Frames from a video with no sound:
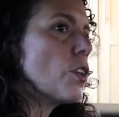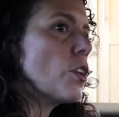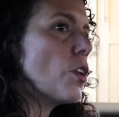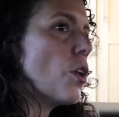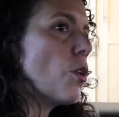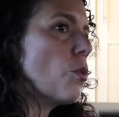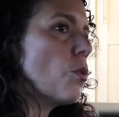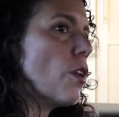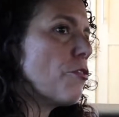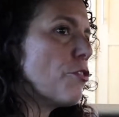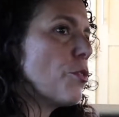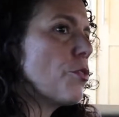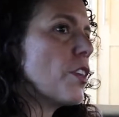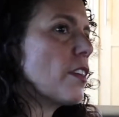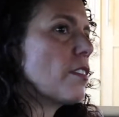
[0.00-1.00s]
a
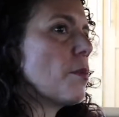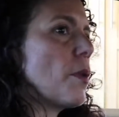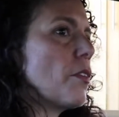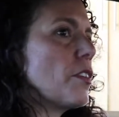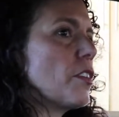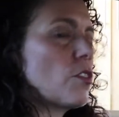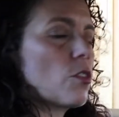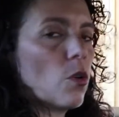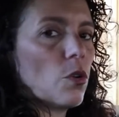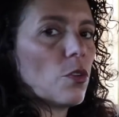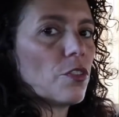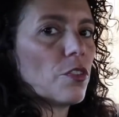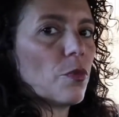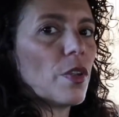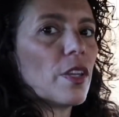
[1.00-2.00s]
few things about these
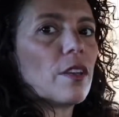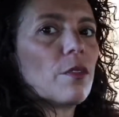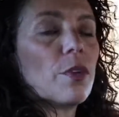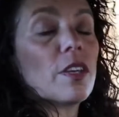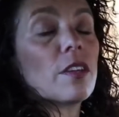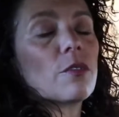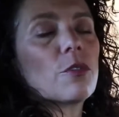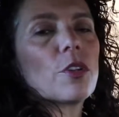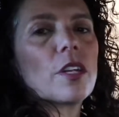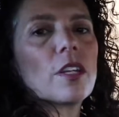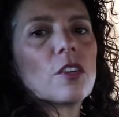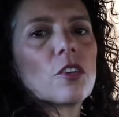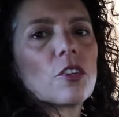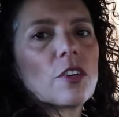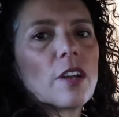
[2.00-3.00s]
goals, that we can really
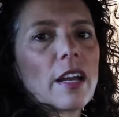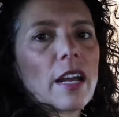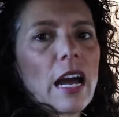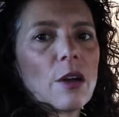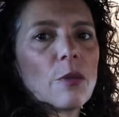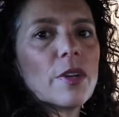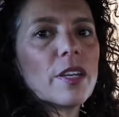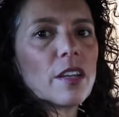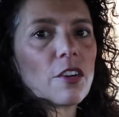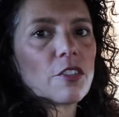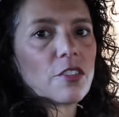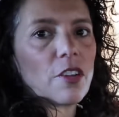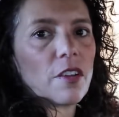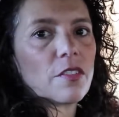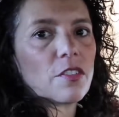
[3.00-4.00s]
learn, like, how we get
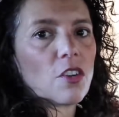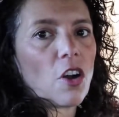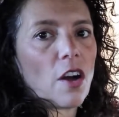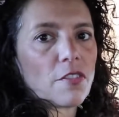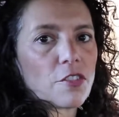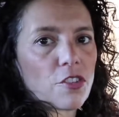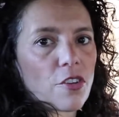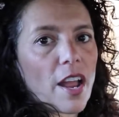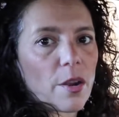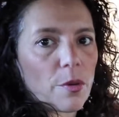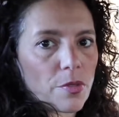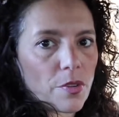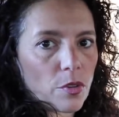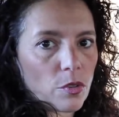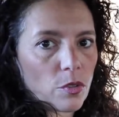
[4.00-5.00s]
ourselves off track
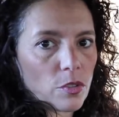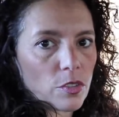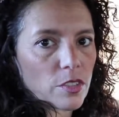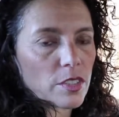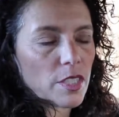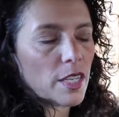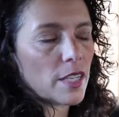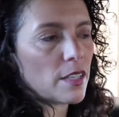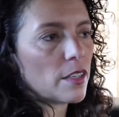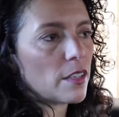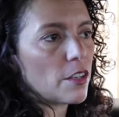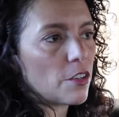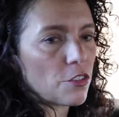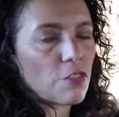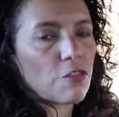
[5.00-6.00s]
with our goals. And
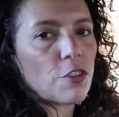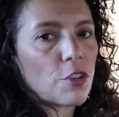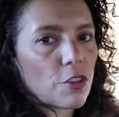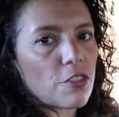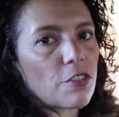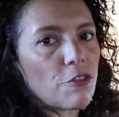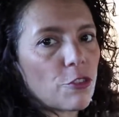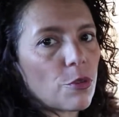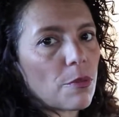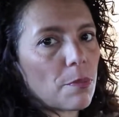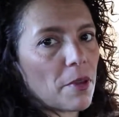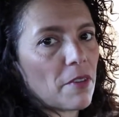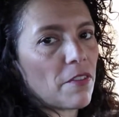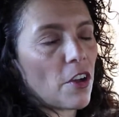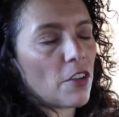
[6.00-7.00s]
here's a few of the
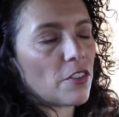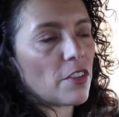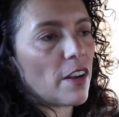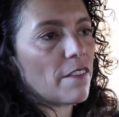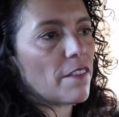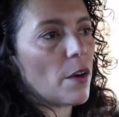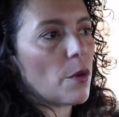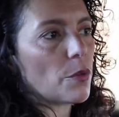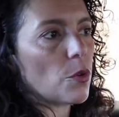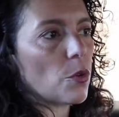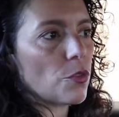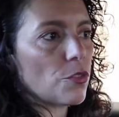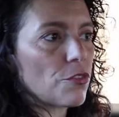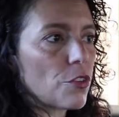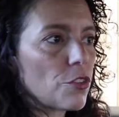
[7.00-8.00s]
pitfalls that I've found with
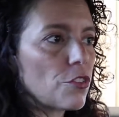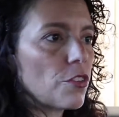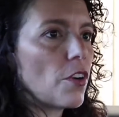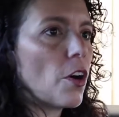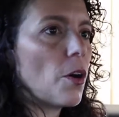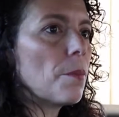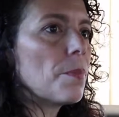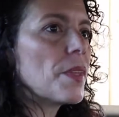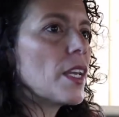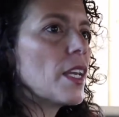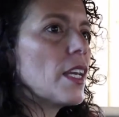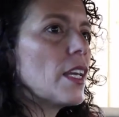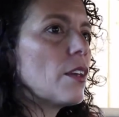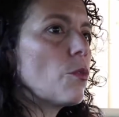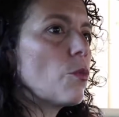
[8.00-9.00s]
goals. First of all,
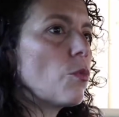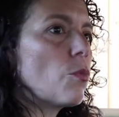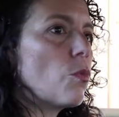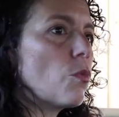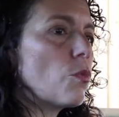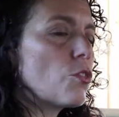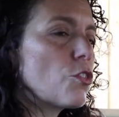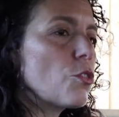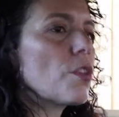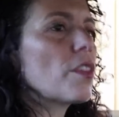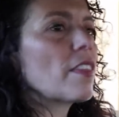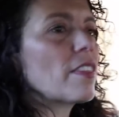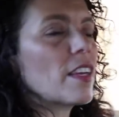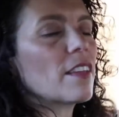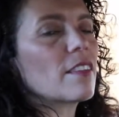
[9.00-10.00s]
two of
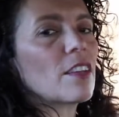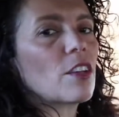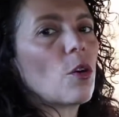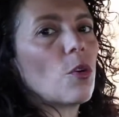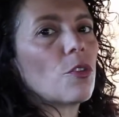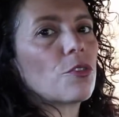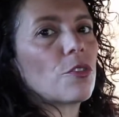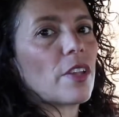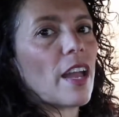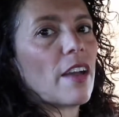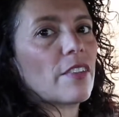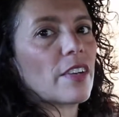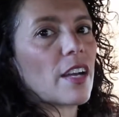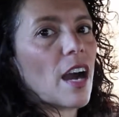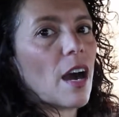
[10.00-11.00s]
the things that goals really
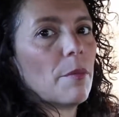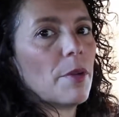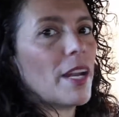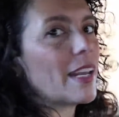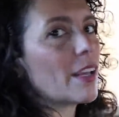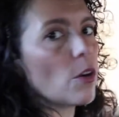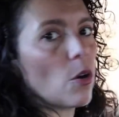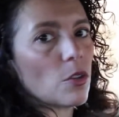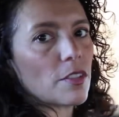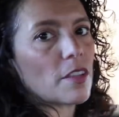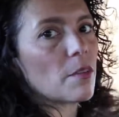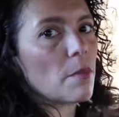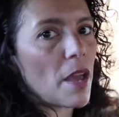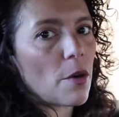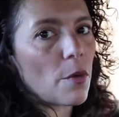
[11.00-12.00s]
have in common, any goal, it
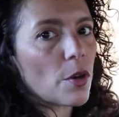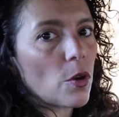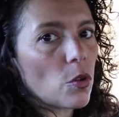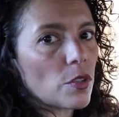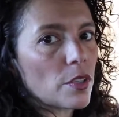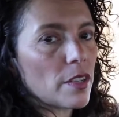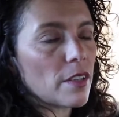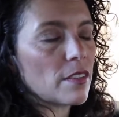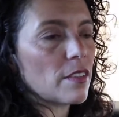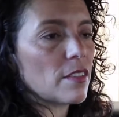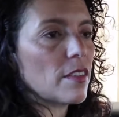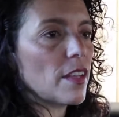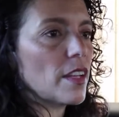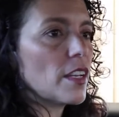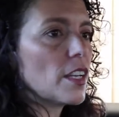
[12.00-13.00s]
doesn't matter what goal it
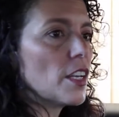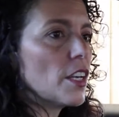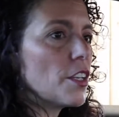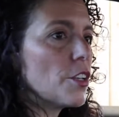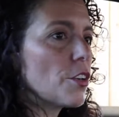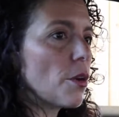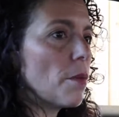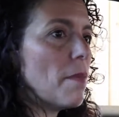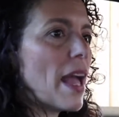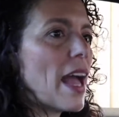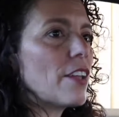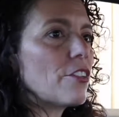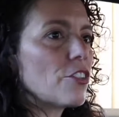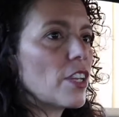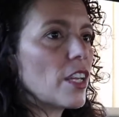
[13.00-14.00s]
is that you're
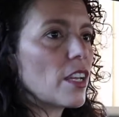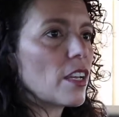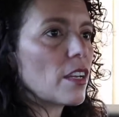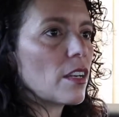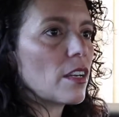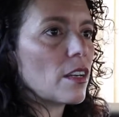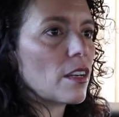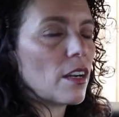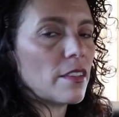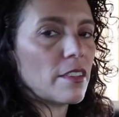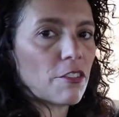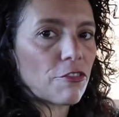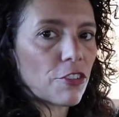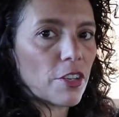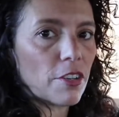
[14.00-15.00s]
imagining a
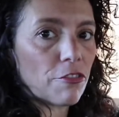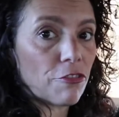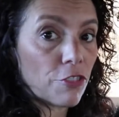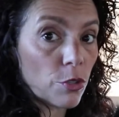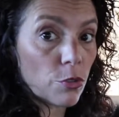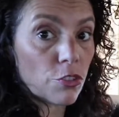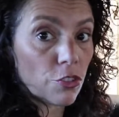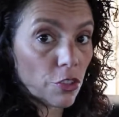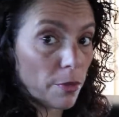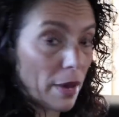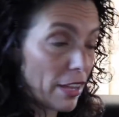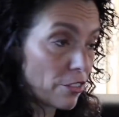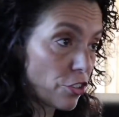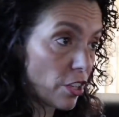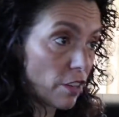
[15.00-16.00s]
different future. You're
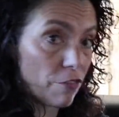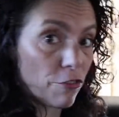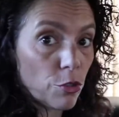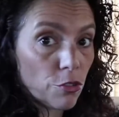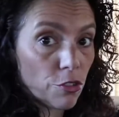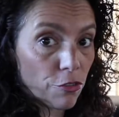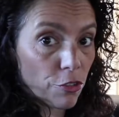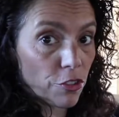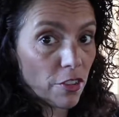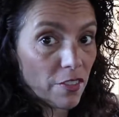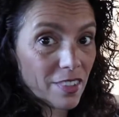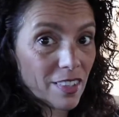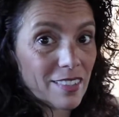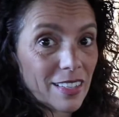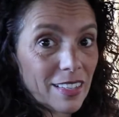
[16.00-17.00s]
imagining a future for yourself.
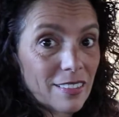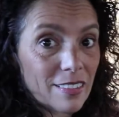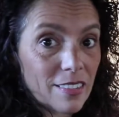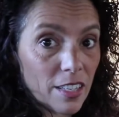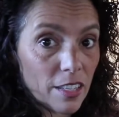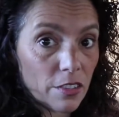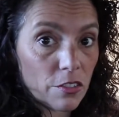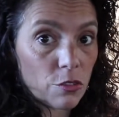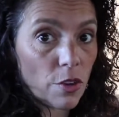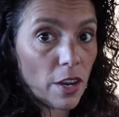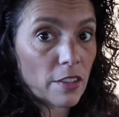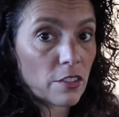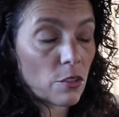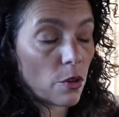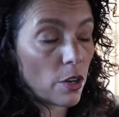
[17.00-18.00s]
It doesn't exist,
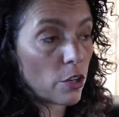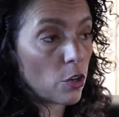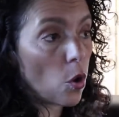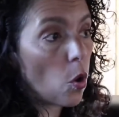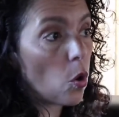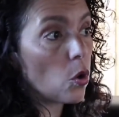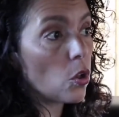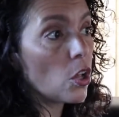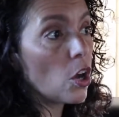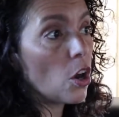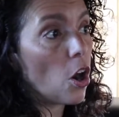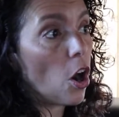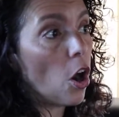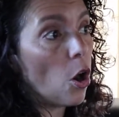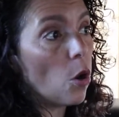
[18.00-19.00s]
right? So a goal
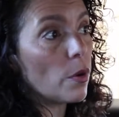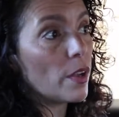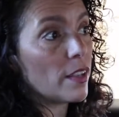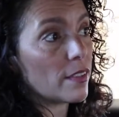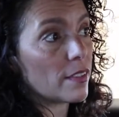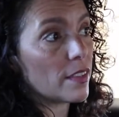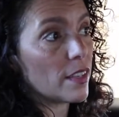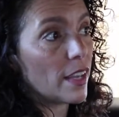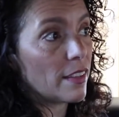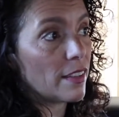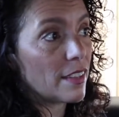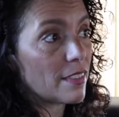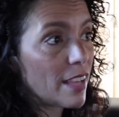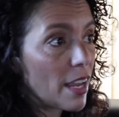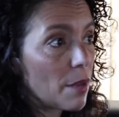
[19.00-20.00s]
always, the
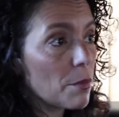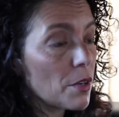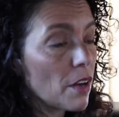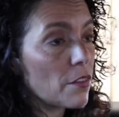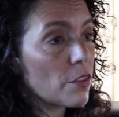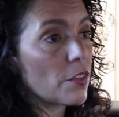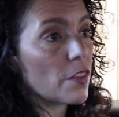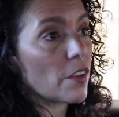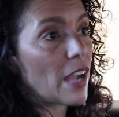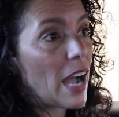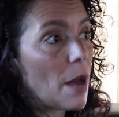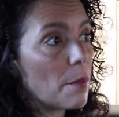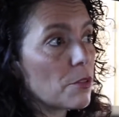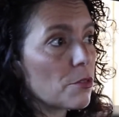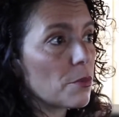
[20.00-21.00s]
attainment of it, or the
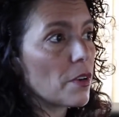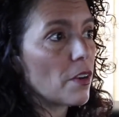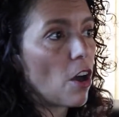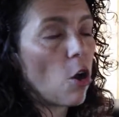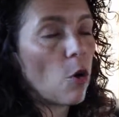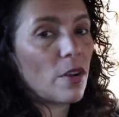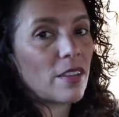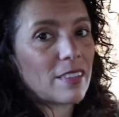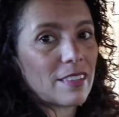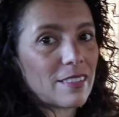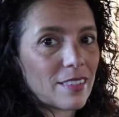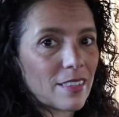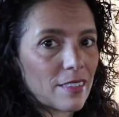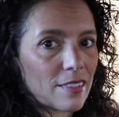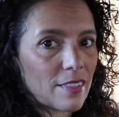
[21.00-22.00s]
accomplishment of it, always
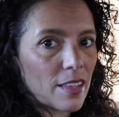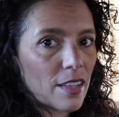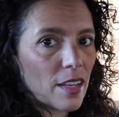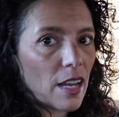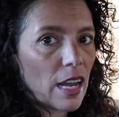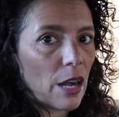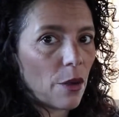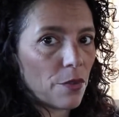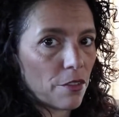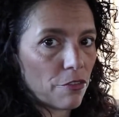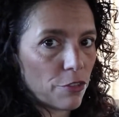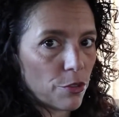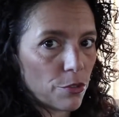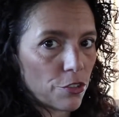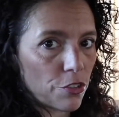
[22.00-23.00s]
exists out in the
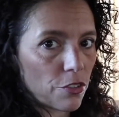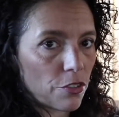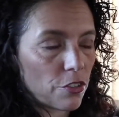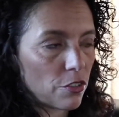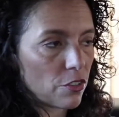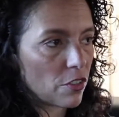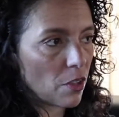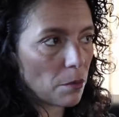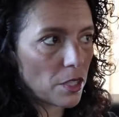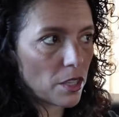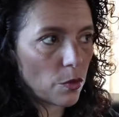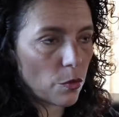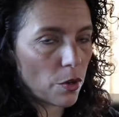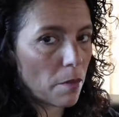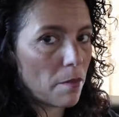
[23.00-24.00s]
future. So it's something
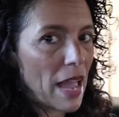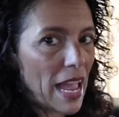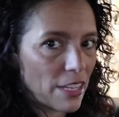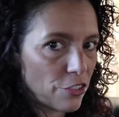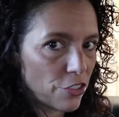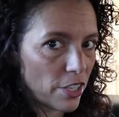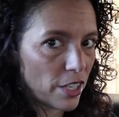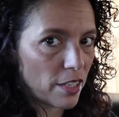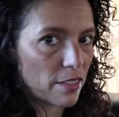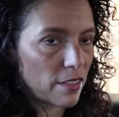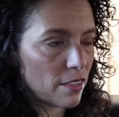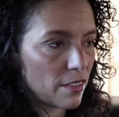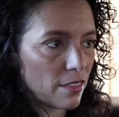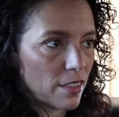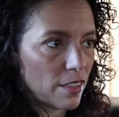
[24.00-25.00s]
that we're imagining. It
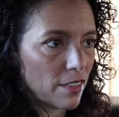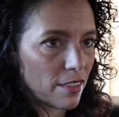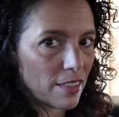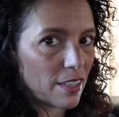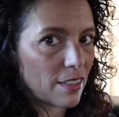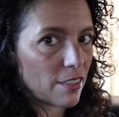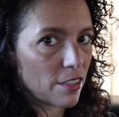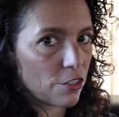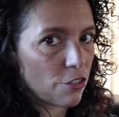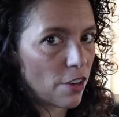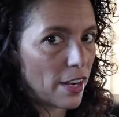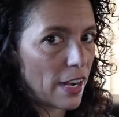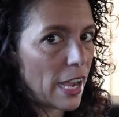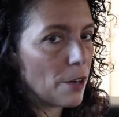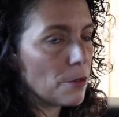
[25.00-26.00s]
doesn't exist
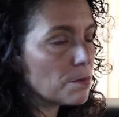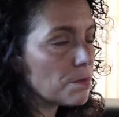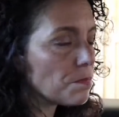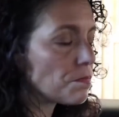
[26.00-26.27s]
right now.